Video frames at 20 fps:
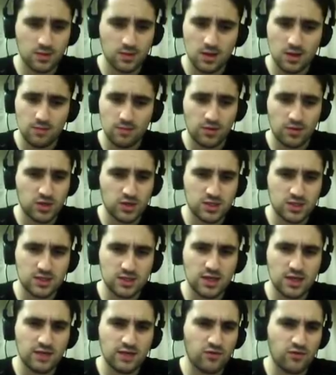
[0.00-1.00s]
because
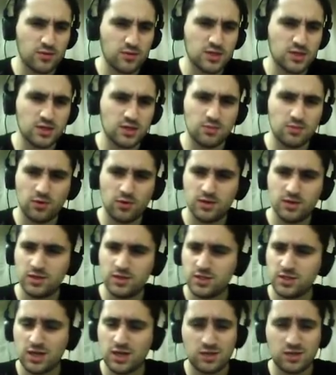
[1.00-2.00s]
starting from a certain point, he
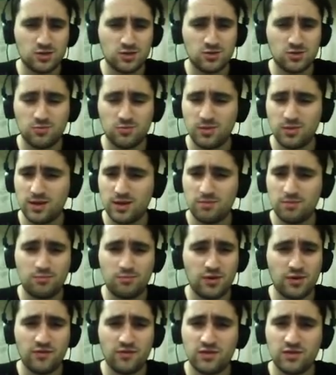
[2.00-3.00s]
started to play
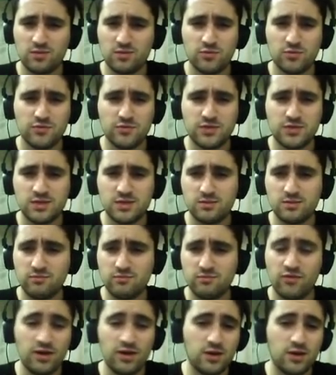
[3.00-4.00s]
perfect moves
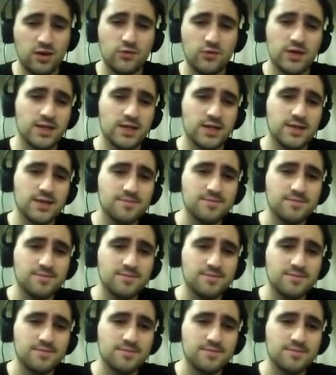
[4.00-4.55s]
very quickly,